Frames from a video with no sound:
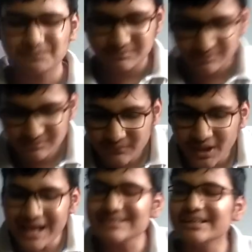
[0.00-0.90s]
As
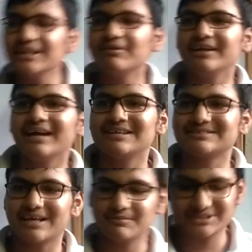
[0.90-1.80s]
anybody, as I am
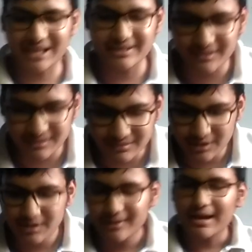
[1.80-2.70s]
standing here, and
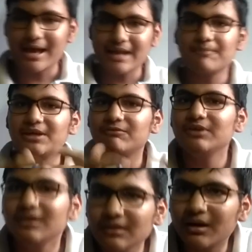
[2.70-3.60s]
I'm giving,
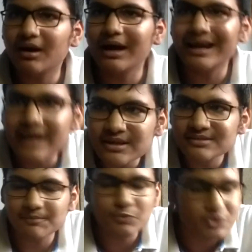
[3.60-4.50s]
and I suppose I
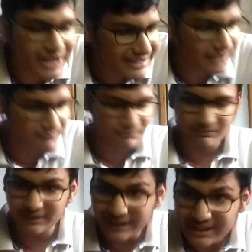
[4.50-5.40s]
give any
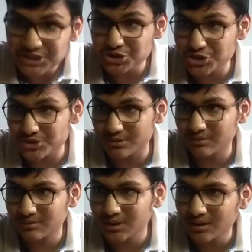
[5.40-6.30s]
decision,
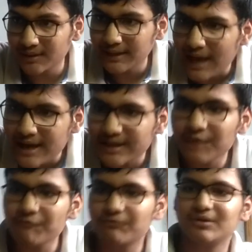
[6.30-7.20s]
and if
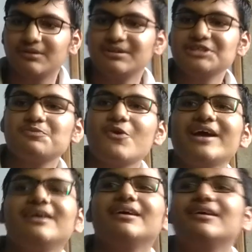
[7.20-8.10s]
this boy
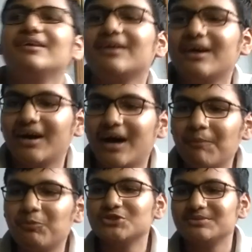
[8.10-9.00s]
opposes
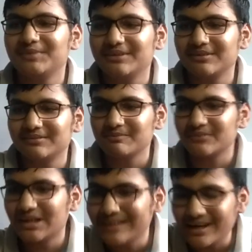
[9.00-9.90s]
me
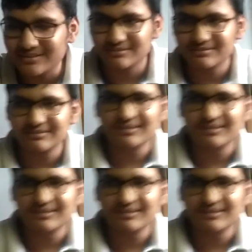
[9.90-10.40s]
that I